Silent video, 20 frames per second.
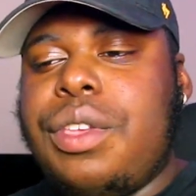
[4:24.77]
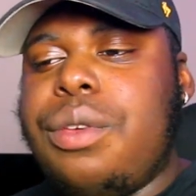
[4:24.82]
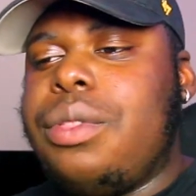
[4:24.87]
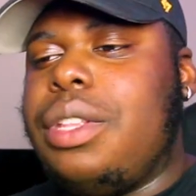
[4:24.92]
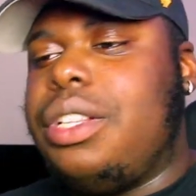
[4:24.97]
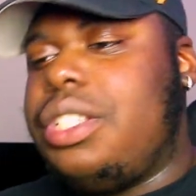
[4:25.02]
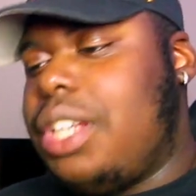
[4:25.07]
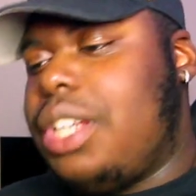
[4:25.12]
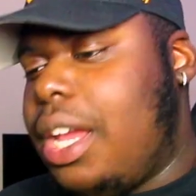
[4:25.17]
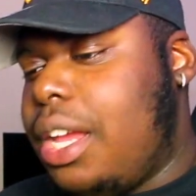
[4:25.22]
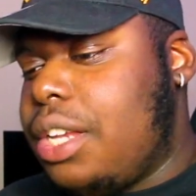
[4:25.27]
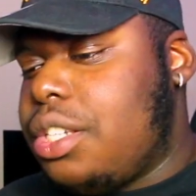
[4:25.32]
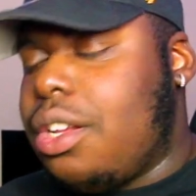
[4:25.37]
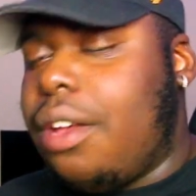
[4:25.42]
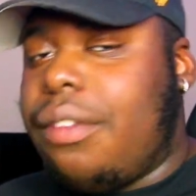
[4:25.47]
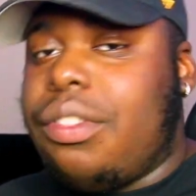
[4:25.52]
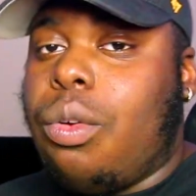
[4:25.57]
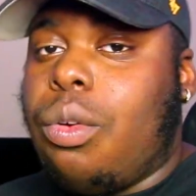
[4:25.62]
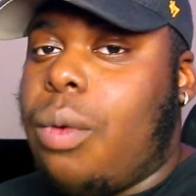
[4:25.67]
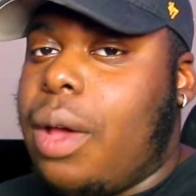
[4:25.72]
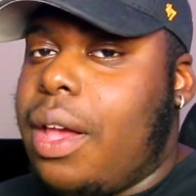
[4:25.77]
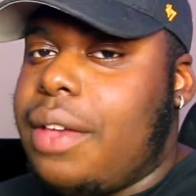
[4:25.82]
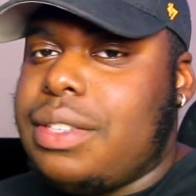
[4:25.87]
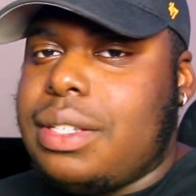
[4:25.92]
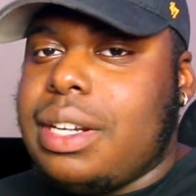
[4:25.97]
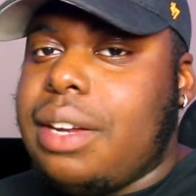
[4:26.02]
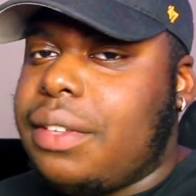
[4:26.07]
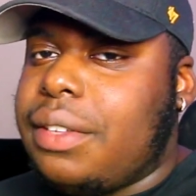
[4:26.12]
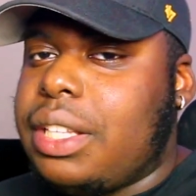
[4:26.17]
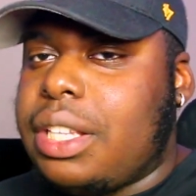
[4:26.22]
you the change of the waves
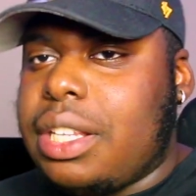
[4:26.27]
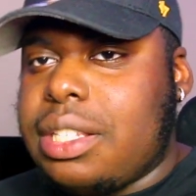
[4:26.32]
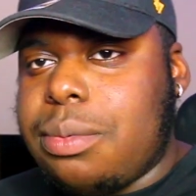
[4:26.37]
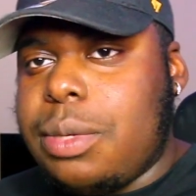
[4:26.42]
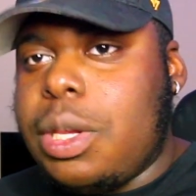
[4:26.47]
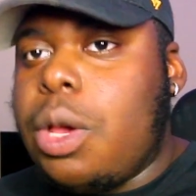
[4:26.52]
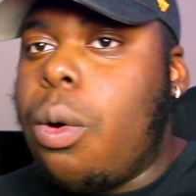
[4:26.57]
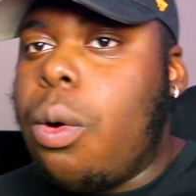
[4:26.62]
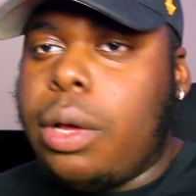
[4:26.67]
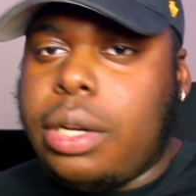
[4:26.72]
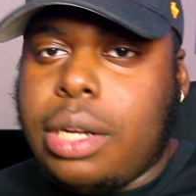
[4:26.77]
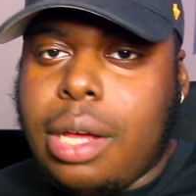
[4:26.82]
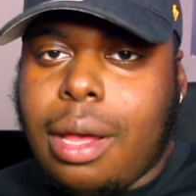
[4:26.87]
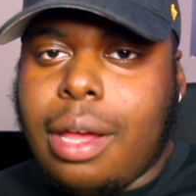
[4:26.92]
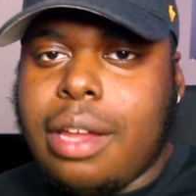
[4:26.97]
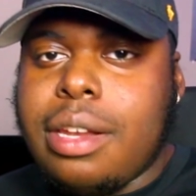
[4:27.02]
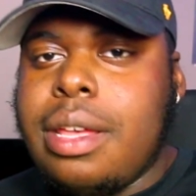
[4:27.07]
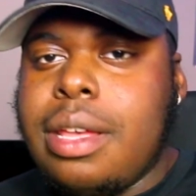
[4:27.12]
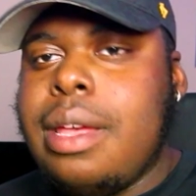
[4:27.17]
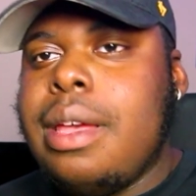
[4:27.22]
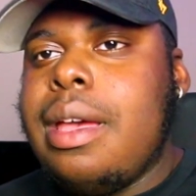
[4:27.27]
and everything that's been going on.